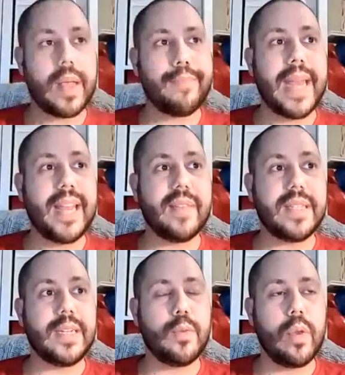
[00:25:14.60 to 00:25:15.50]
Many of
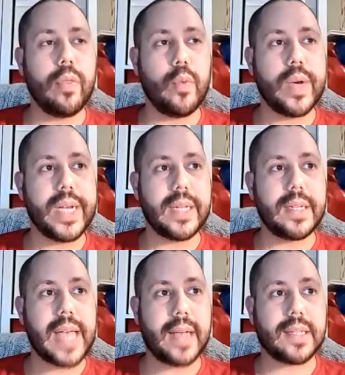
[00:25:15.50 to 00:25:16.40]
us didn't want the word
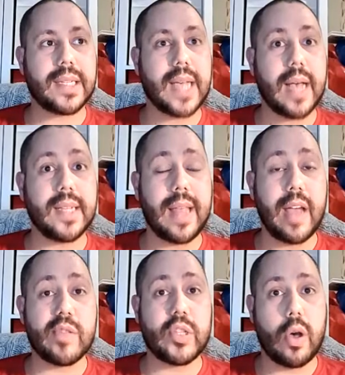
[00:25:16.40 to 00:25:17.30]
exercise in
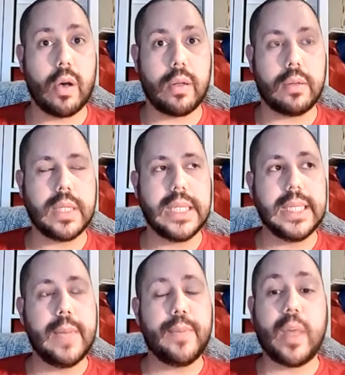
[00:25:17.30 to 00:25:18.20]
there at all,
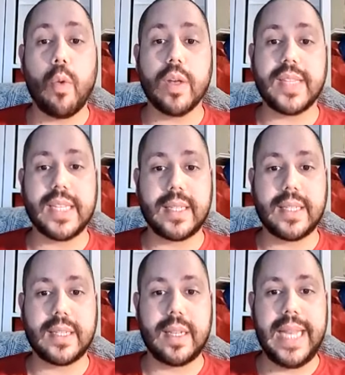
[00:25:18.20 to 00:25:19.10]
but there was
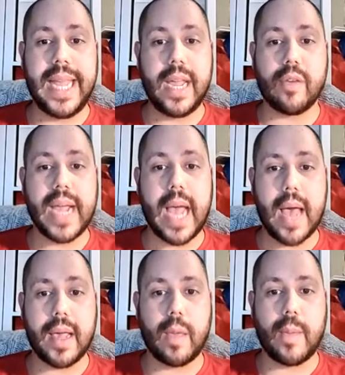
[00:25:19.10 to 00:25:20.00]
this lingering
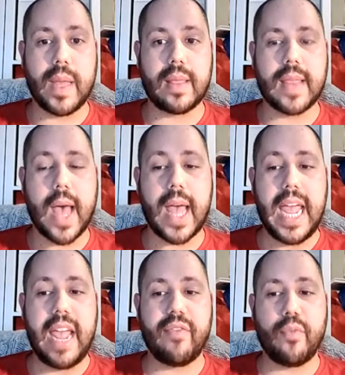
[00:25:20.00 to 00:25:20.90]
argument that
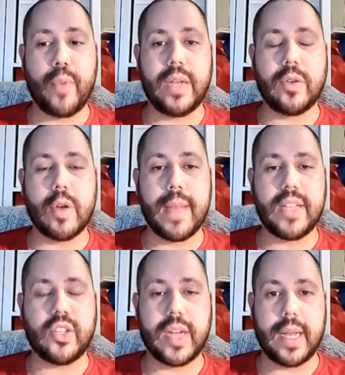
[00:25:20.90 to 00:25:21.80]
if we do not
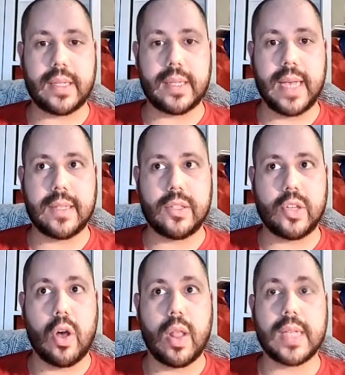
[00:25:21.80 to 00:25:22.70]
mention exercise at
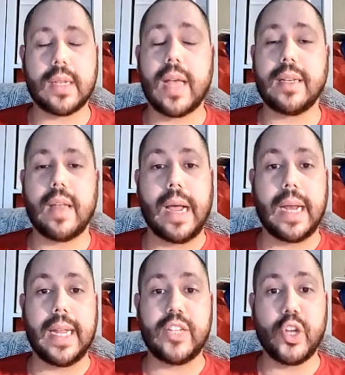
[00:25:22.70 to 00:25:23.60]
all and a
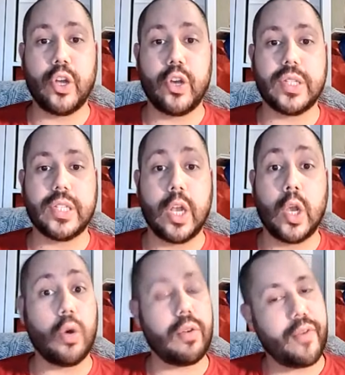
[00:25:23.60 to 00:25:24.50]
clinician goes to
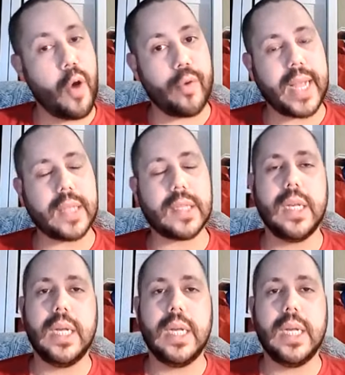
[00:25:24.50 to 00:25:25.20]
look for it,